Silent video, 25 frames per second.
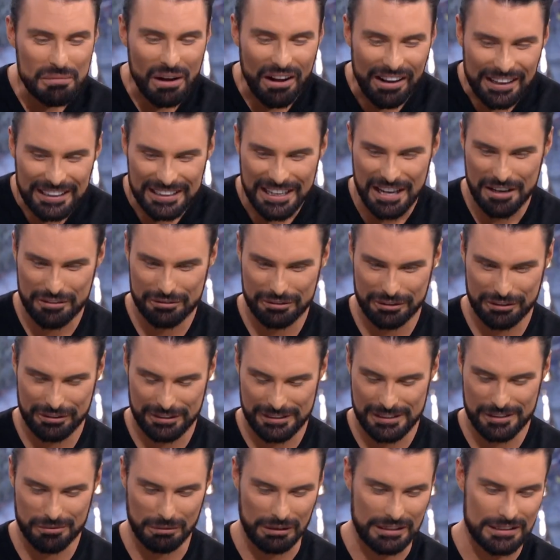Buy It Now for
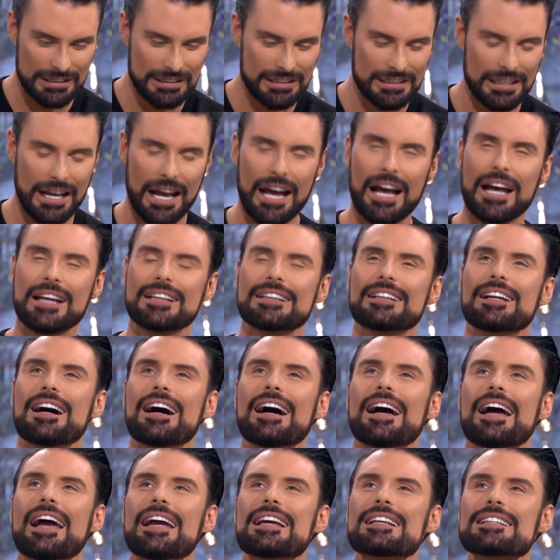Christmas, and
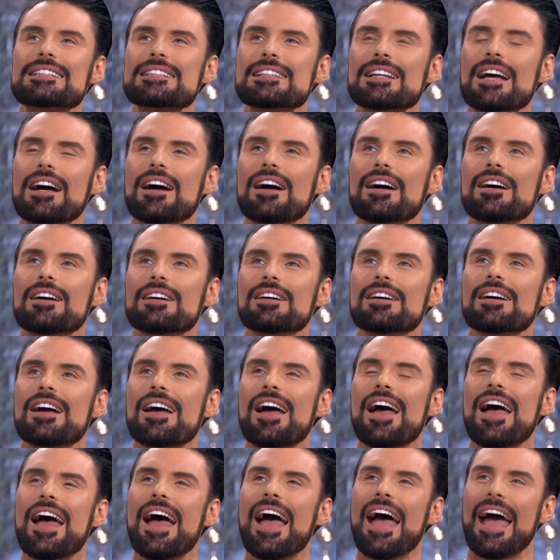it's
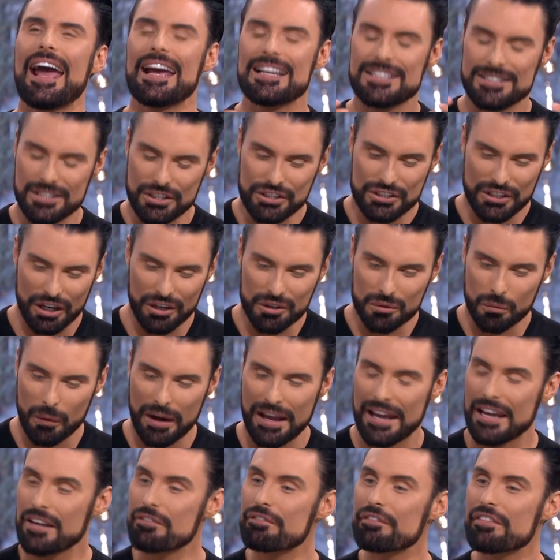it's a show
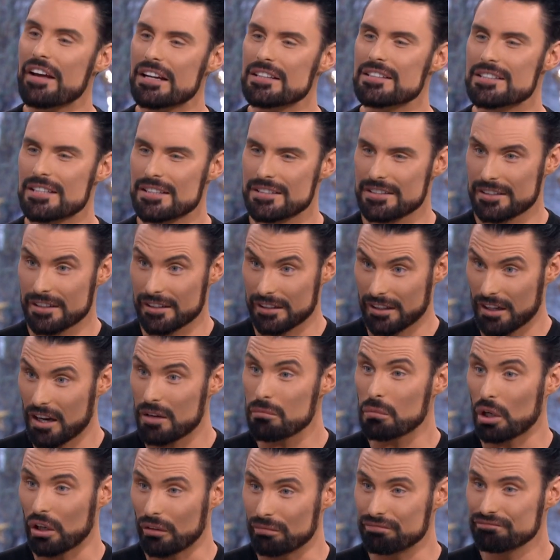where inventors can
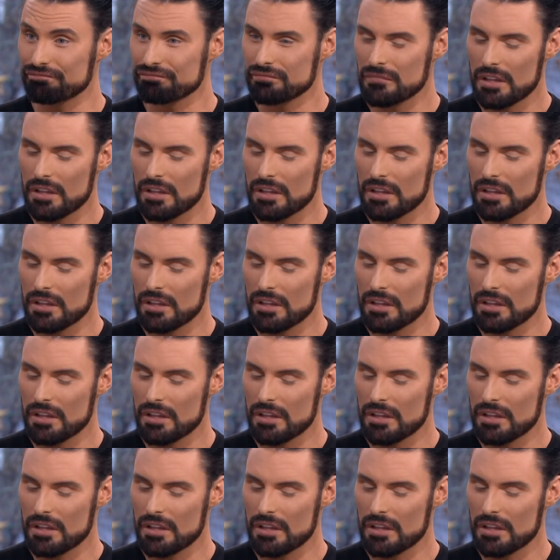come on